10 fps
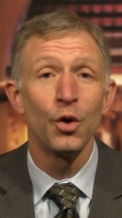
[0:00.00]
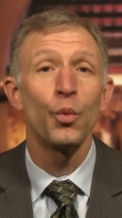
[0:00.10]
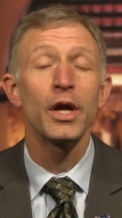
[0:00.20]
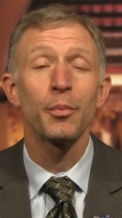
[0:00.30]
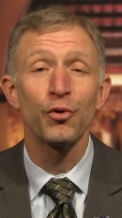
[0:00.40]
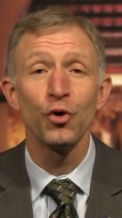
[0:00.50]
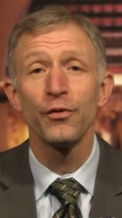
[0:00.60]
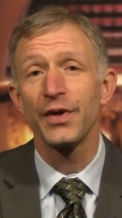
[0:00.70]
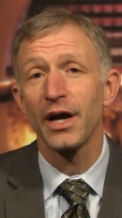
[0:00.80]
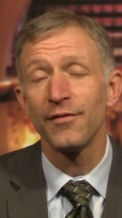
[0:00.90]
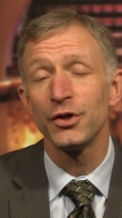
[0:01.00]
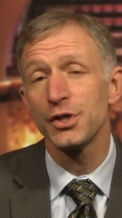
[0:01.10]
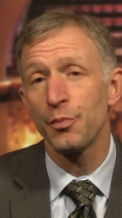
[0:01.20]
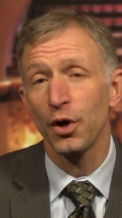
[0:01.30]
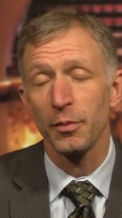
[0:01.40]
we approve the
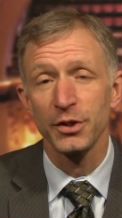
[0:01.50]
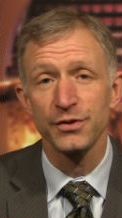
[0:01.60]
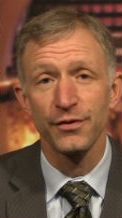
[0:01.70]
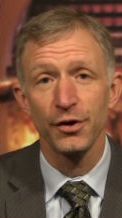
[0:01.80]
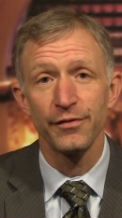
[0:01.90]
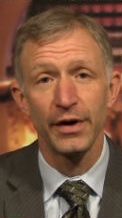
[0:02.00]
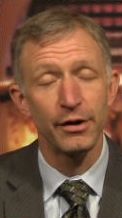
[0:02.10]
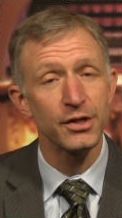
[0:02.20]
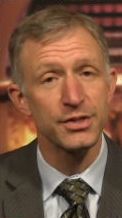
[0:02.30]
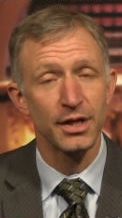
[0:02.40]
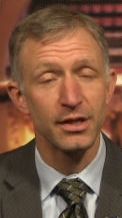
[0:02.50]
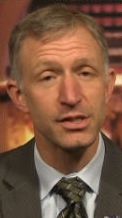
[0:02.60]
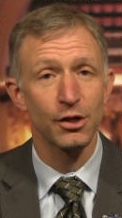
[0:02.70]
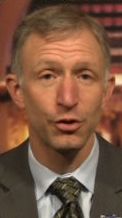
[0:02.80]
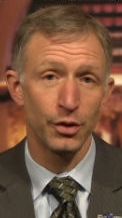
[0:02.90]
governor's appointments for various
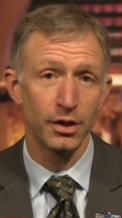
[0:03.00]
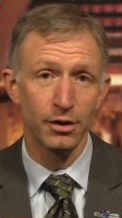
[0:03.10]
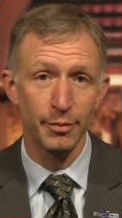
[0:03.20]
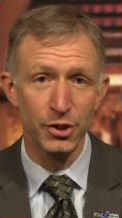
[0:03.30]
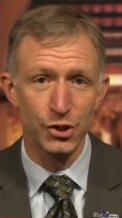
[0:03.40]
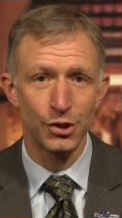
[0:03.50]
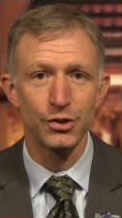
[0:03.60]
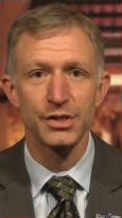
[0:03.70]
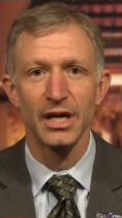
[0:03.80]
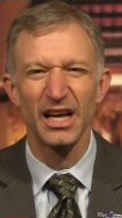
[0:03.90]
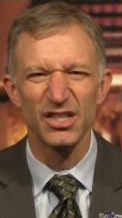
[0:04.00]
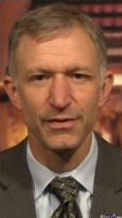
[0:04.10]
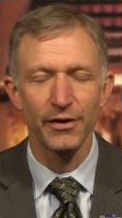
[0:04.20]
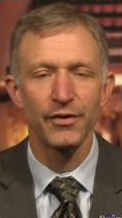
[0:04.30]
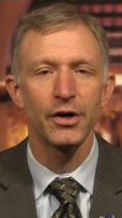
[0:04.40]
things, including commissioners, the heads
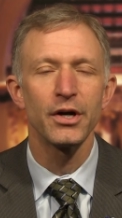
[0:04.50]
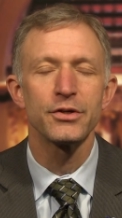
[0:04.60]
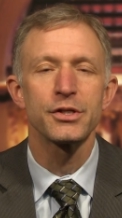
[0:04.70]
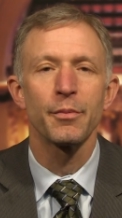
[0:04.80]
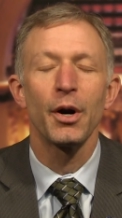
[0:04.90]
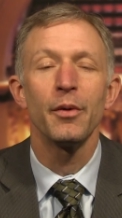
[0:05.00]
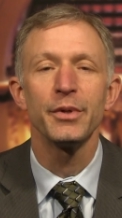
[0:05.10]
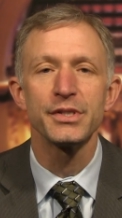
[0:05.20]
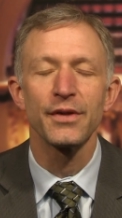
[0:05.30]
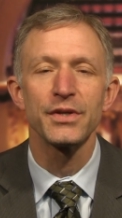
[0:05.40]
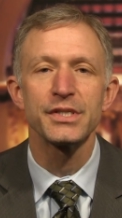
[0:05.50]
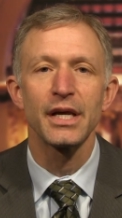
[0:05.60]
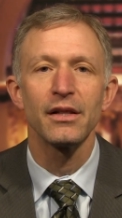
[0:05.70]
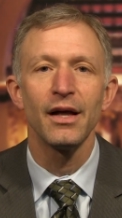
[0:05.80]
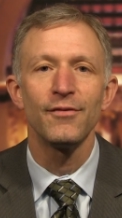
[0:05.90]
of our various departments at the
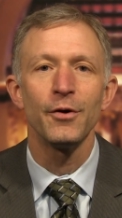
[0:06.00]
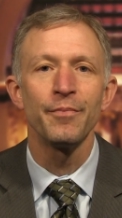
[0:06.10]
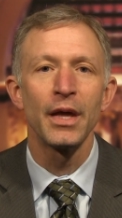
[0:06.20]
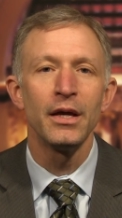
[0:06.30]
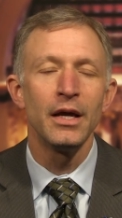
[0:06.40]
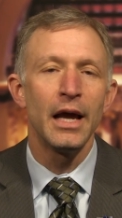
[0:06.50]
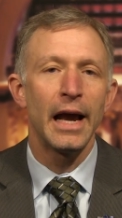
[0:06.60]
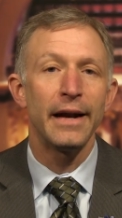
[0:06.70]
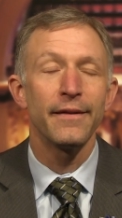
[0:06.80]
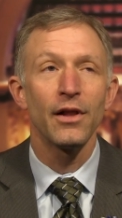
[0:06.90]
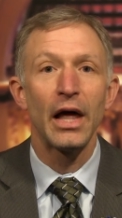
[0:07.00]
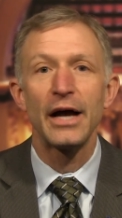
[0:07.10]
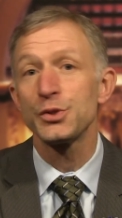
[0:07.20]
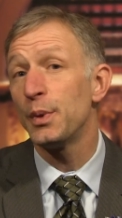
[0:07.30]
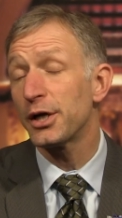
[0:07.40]
state level. And in the
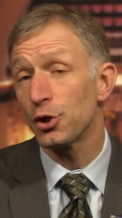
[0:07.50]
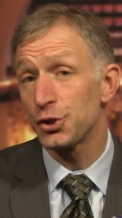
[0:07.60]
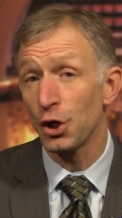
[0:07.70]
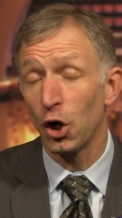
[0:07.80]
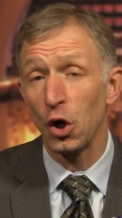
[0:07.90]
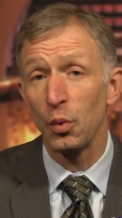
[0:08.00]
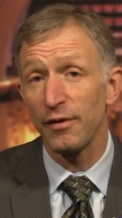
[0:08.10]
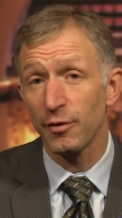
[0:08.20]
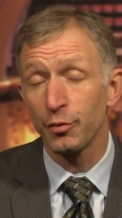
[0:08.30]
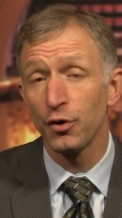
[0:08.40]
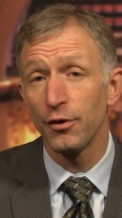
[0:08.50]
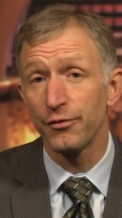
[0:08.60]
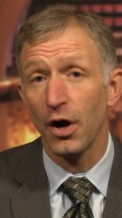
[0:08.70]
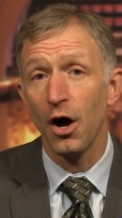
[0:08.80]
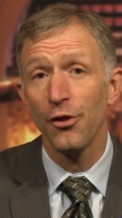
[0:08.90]
last week or so, we've
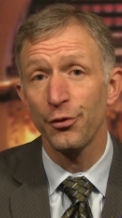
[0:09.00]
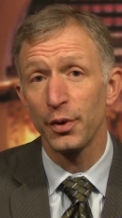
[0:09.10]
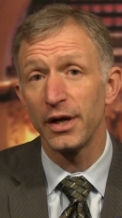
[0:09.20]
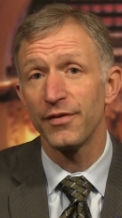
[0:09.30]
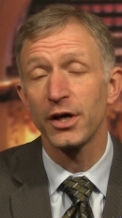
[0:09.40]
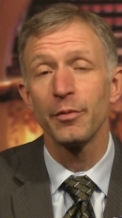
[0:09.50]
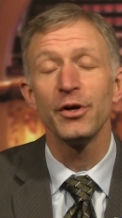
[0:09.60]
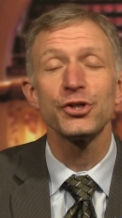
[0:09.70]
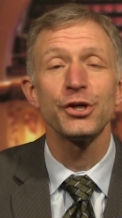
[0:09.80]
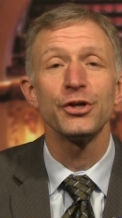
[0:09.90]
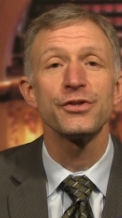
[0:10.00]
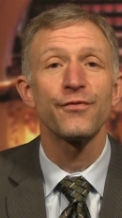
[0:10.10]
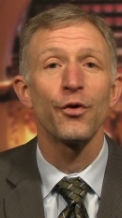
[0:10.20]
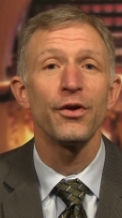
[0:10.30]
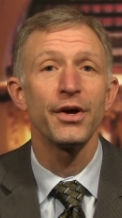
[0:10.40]
approved all three of the commissioners
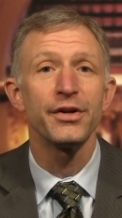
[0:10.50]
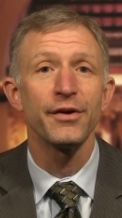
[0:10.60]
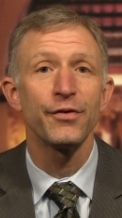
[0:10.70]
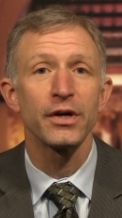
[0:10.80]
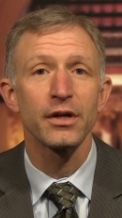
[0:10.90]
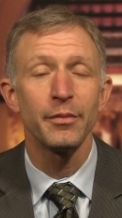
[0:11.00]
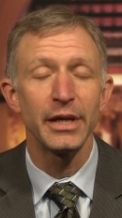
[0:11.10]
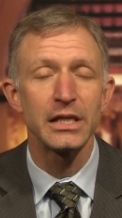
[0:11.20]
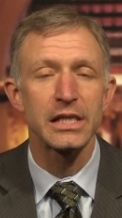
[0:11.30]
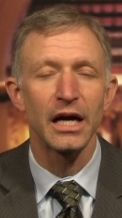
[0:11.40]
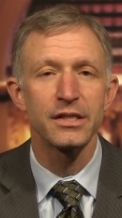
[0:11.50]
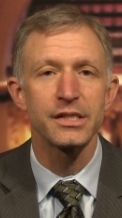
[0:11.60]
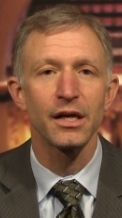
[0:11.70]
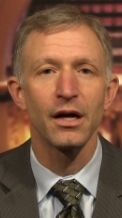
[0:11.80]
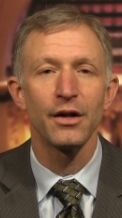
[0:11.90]
for the different committees I
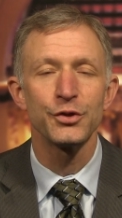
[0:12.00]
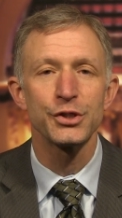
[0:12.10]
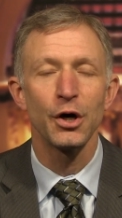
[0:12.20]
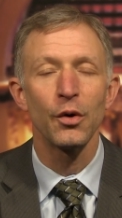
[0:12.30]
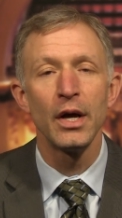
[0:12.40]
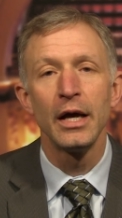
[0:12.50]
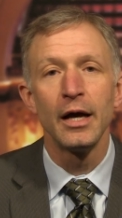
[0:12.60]
sit on. So